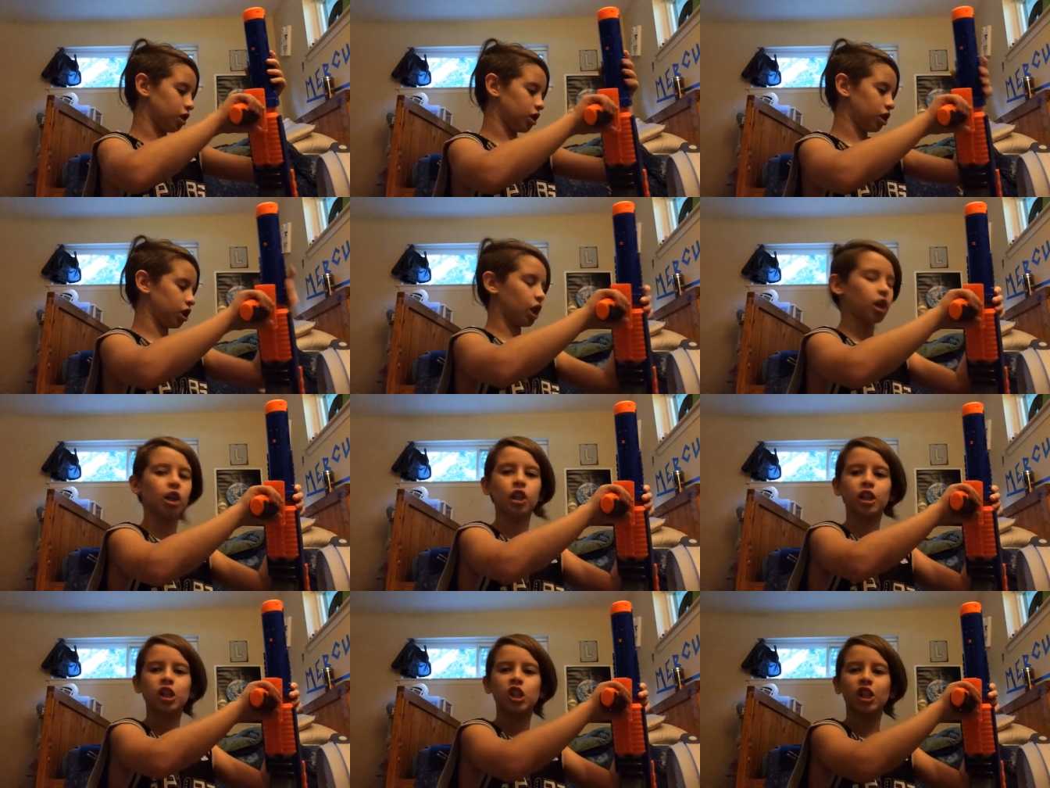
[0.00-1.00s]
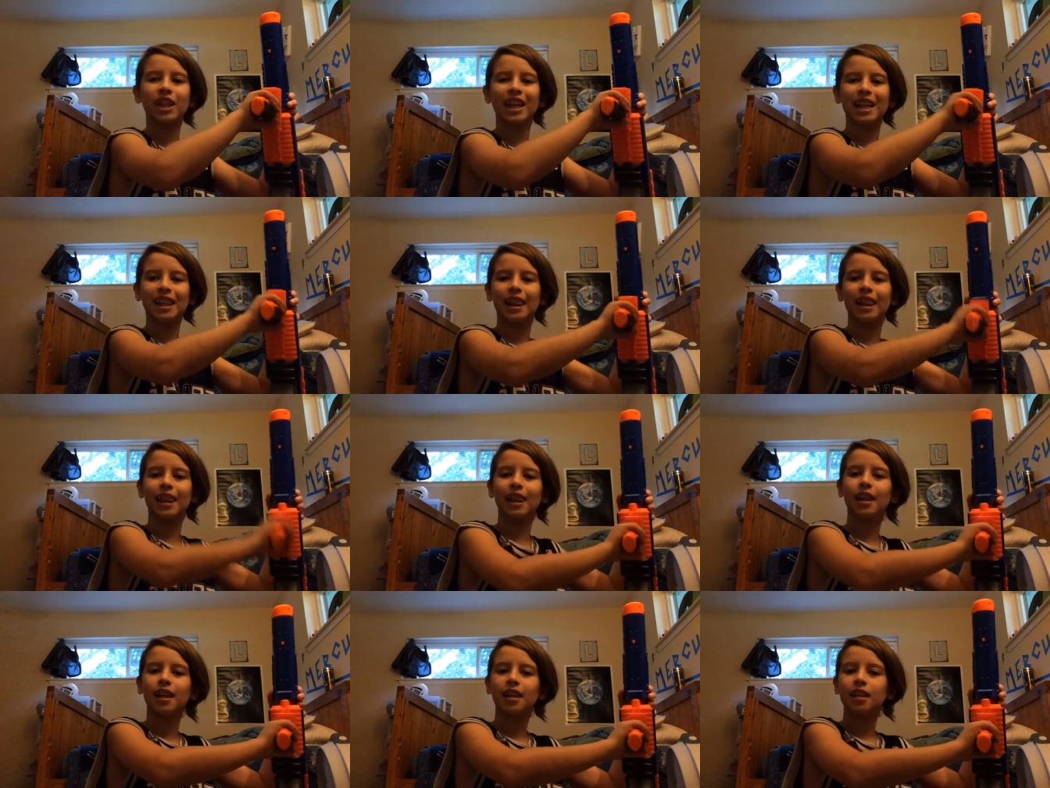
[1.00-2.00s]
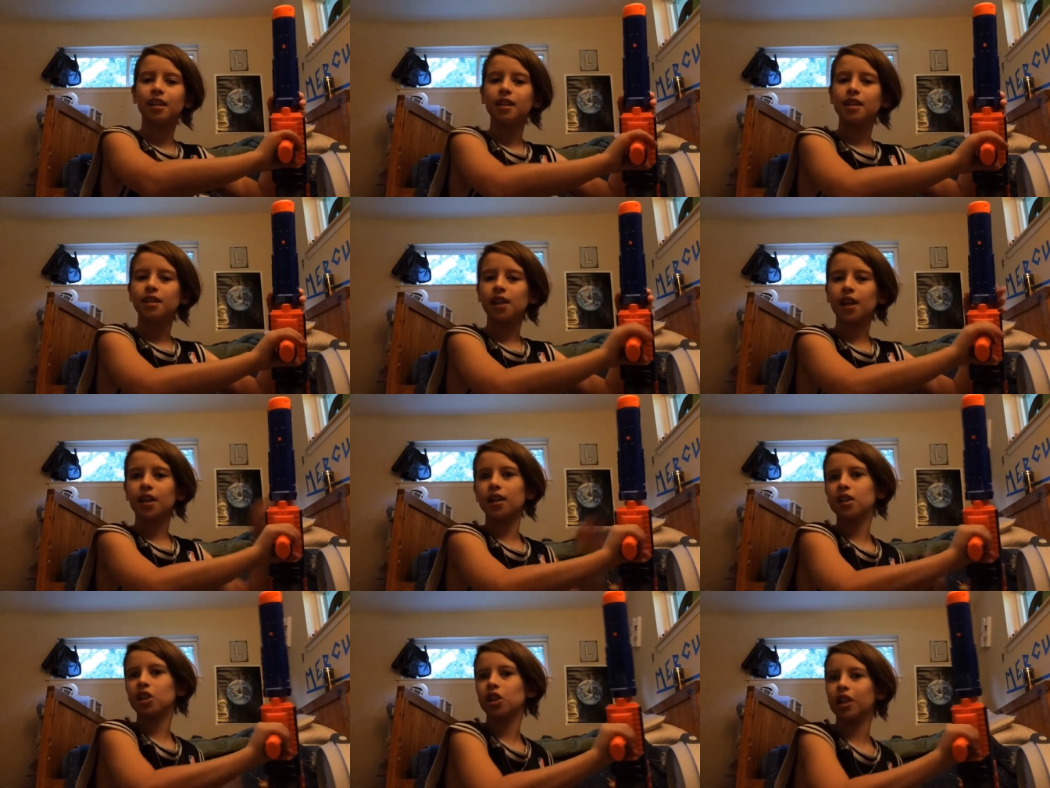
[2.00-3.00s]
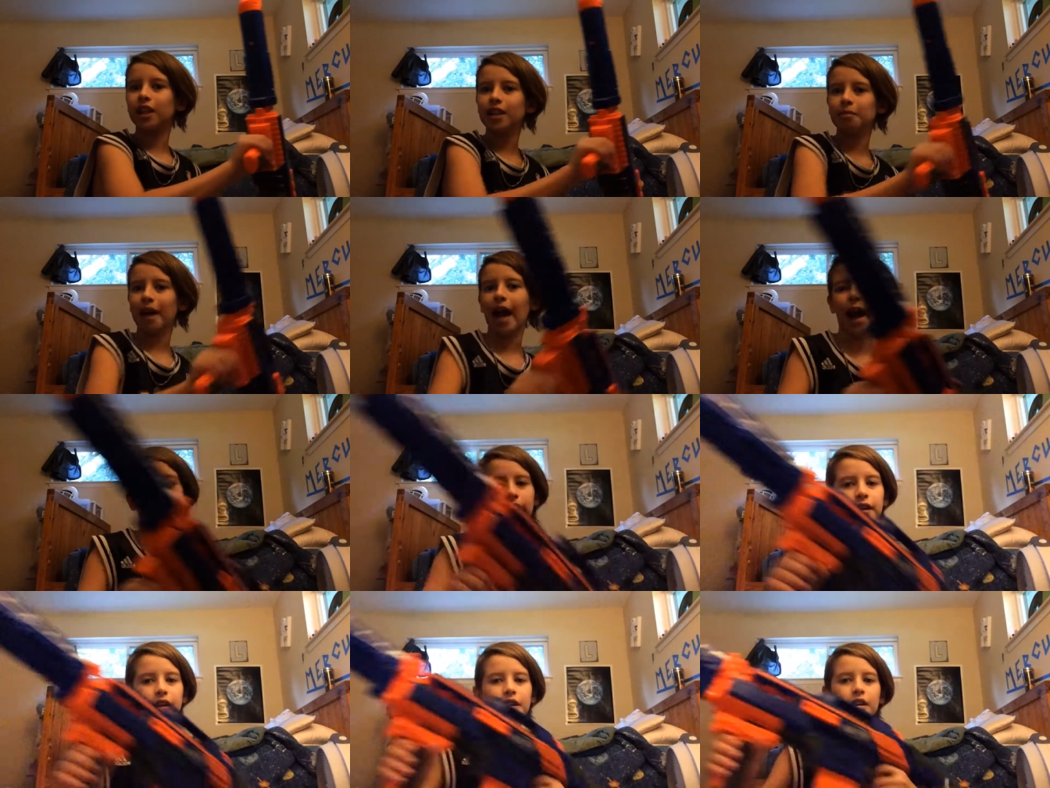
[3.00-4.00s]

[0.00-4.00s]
sucklishly, sucklishly bad.